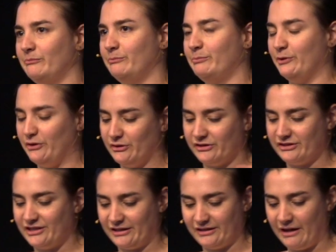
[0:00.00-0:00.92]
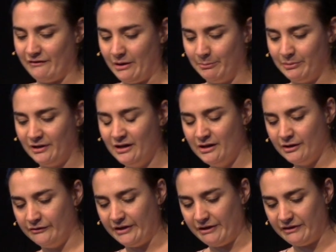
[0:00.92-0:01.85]
producers just gave up
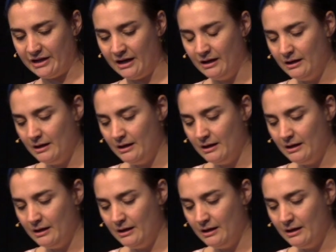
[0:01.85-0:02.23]
on the idea.